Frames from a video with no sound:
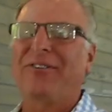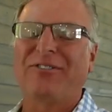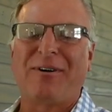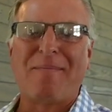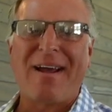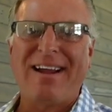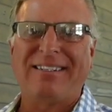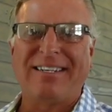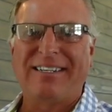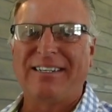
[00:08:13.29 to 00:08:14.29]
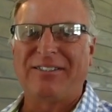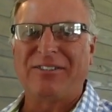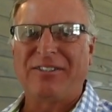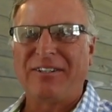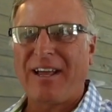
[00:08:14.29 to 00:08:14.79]
Turtles are amazing because
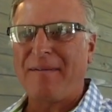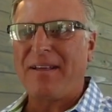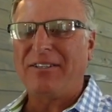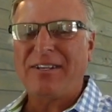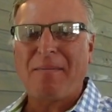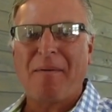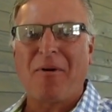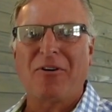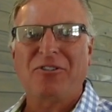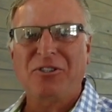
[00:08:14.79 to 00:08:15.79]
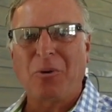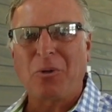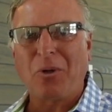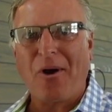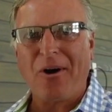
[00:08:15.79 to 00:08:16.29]
some of them are so
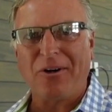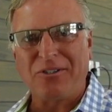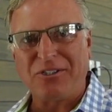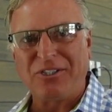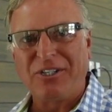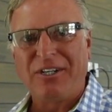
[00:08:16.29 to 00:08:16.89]
large,